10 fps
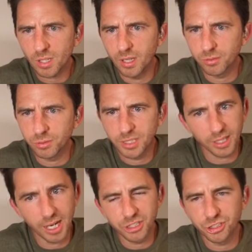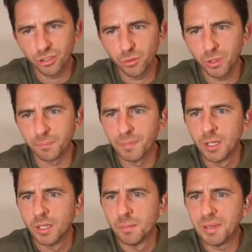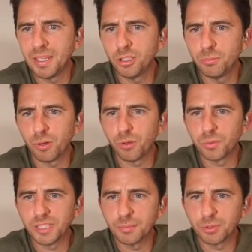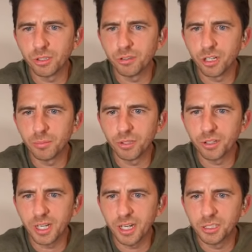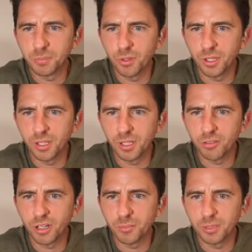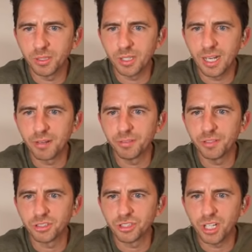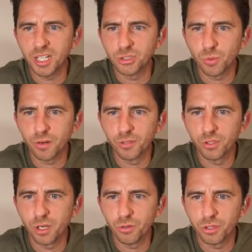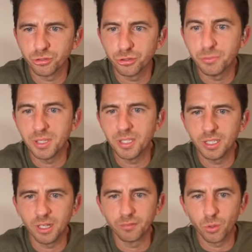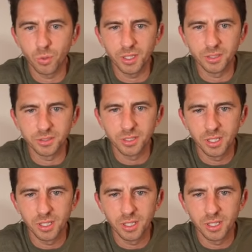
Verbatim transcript: Everyone's like, I sure will. Meeting you both was absolutely incredible. Your kindness, beauty, and incredible confidence shines wherever you go. The true meaning of Queens.